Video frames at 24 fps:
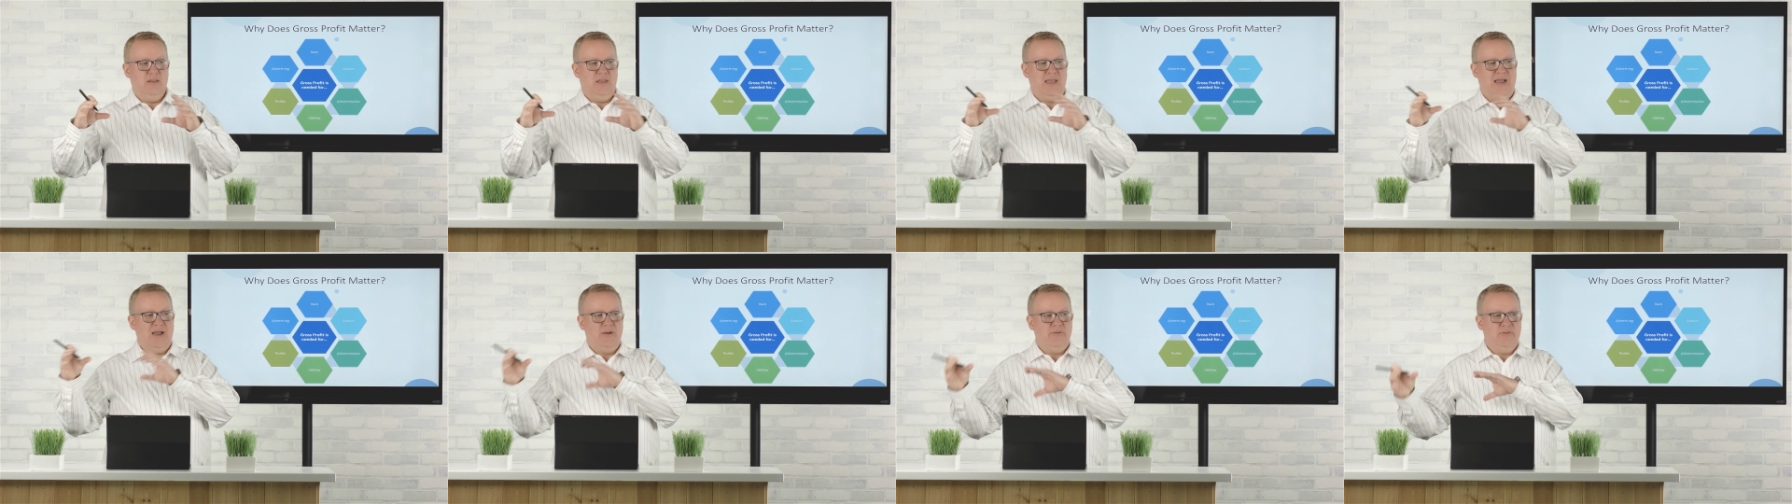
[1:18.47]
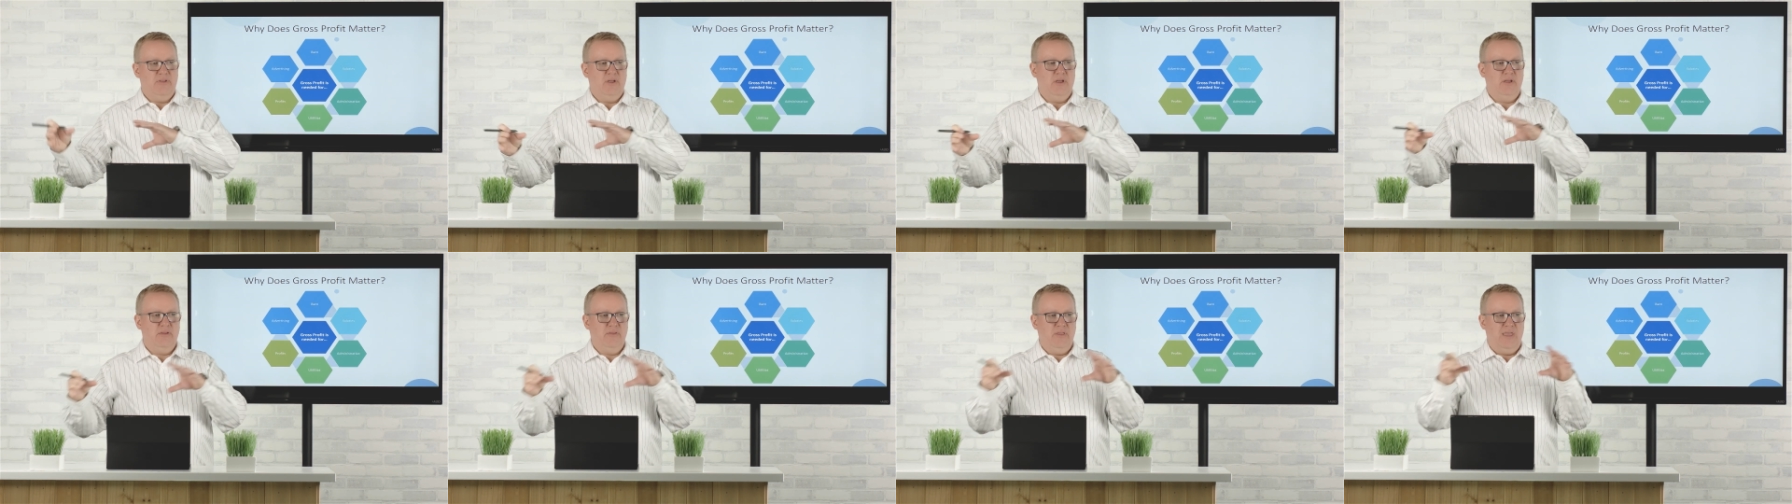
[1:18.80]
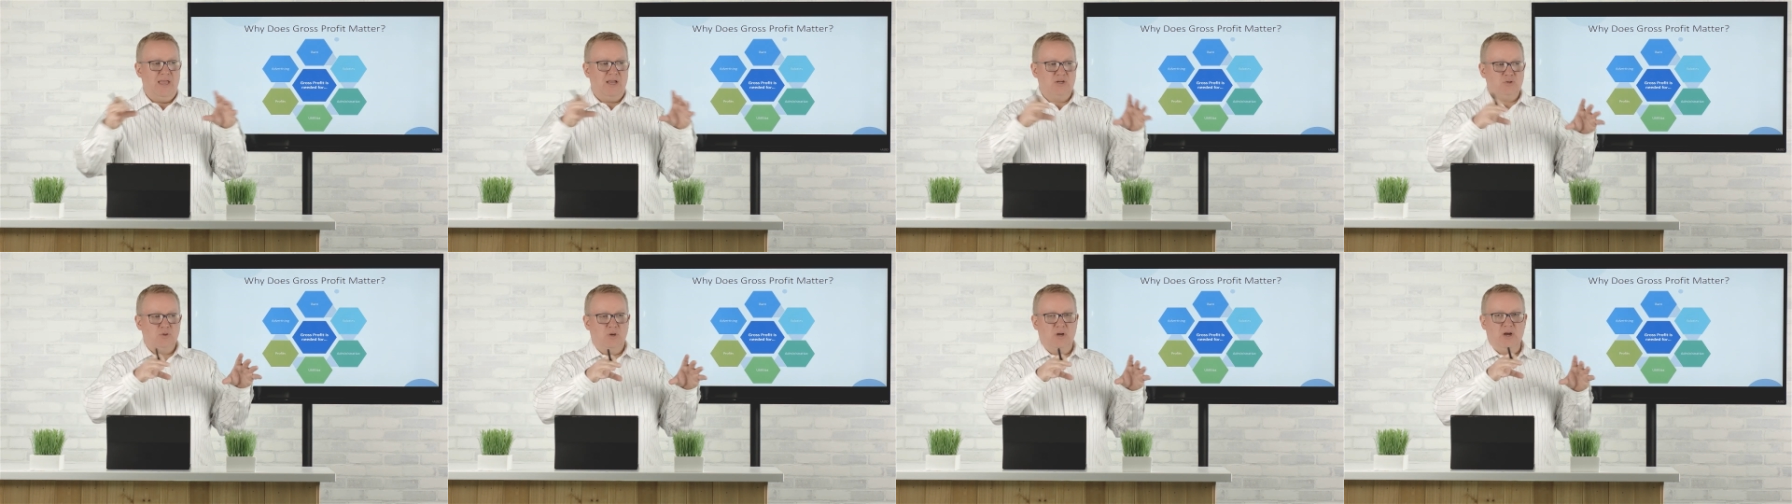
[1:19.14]
out
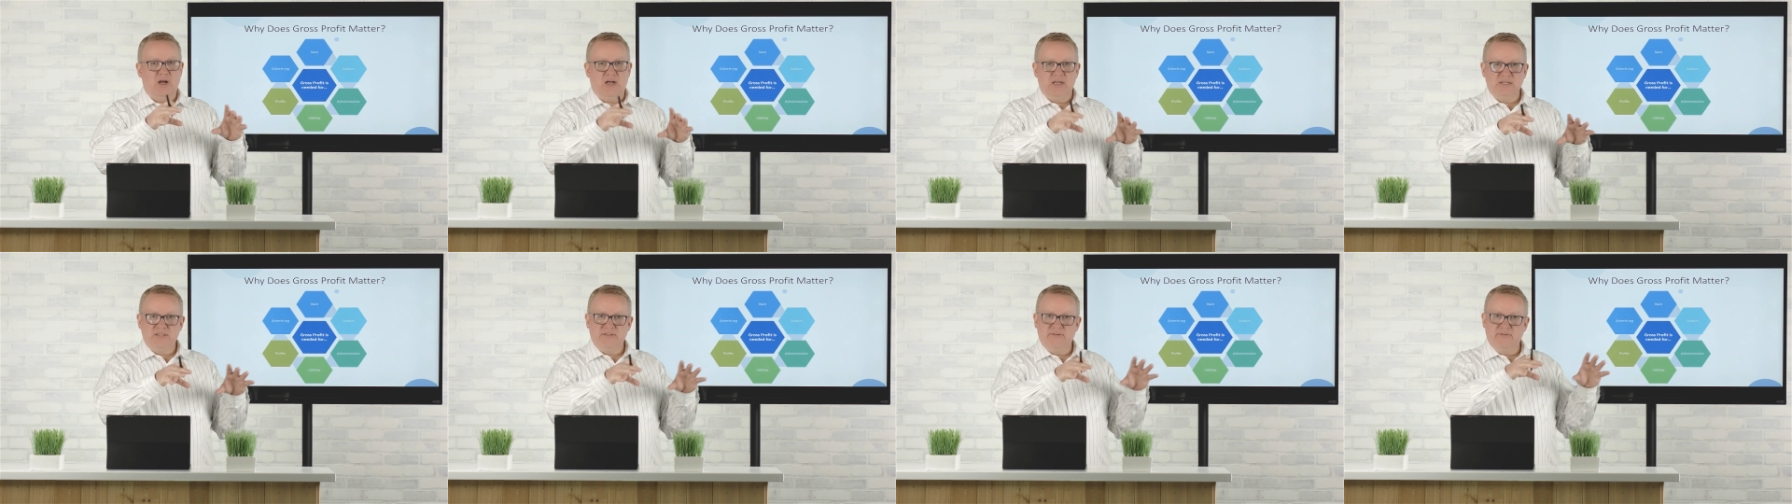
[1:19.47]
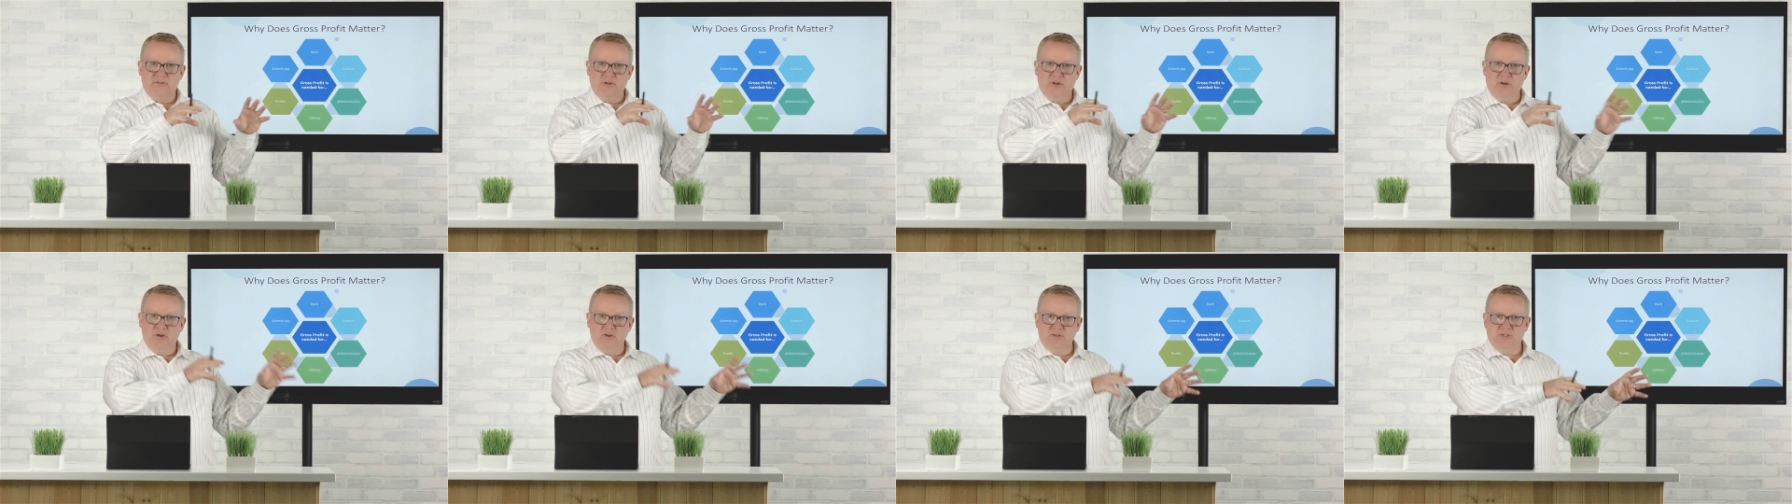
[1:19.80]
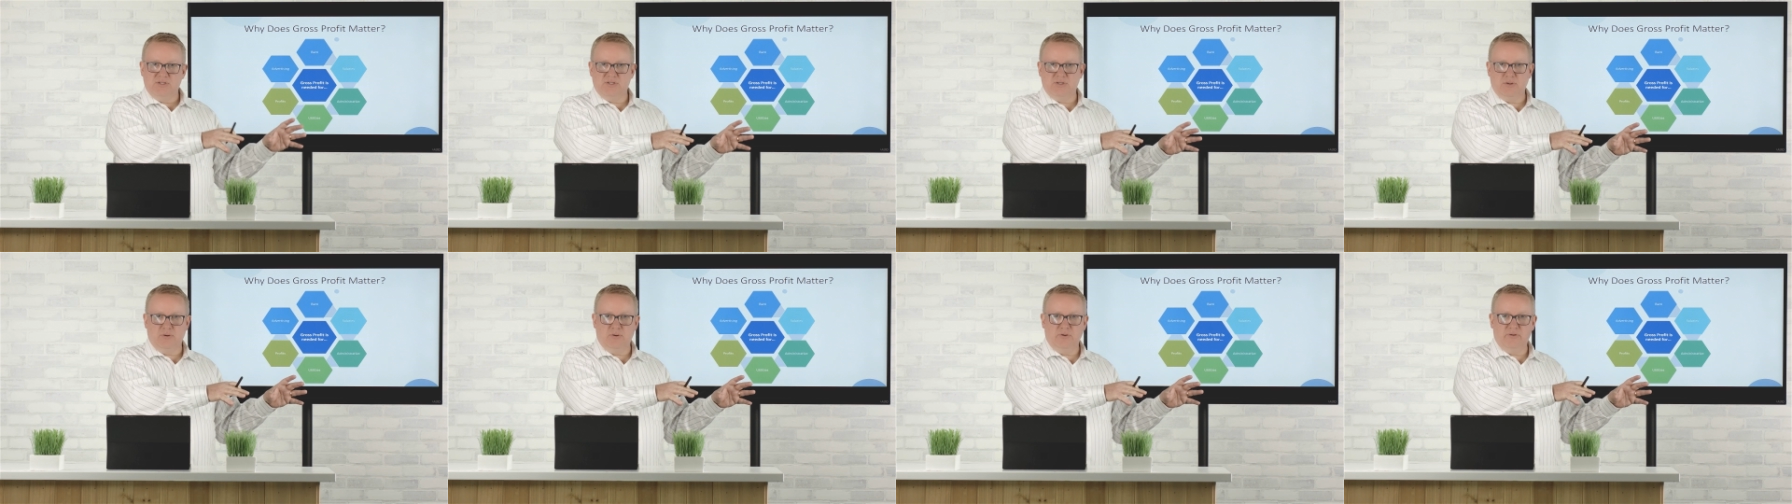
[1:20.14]
the actual cost of the
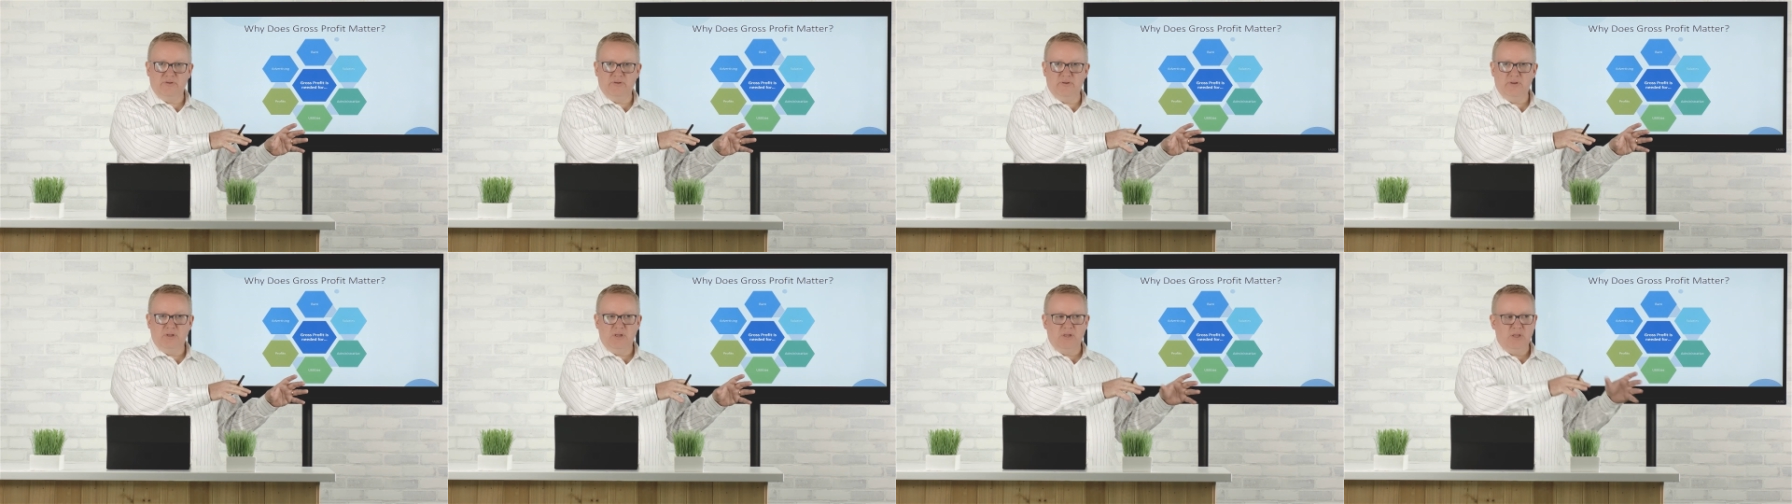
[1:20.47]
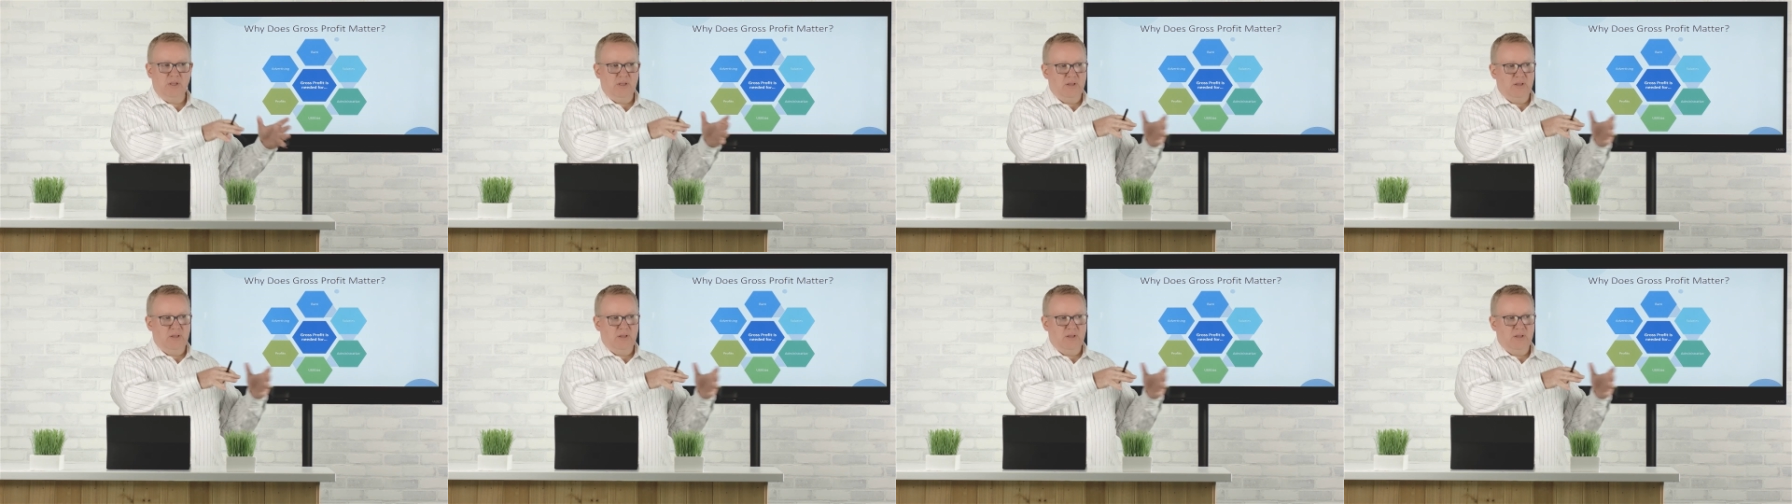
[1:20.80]
goods sold,